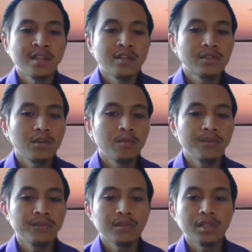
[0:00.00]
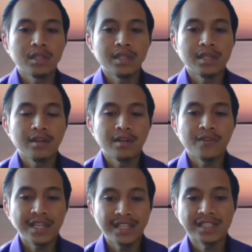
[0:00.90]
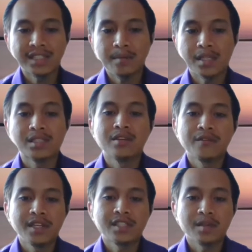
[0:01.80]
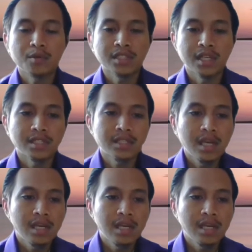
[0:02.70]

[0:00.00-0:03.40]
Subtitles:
So move to the final step is the finishing process.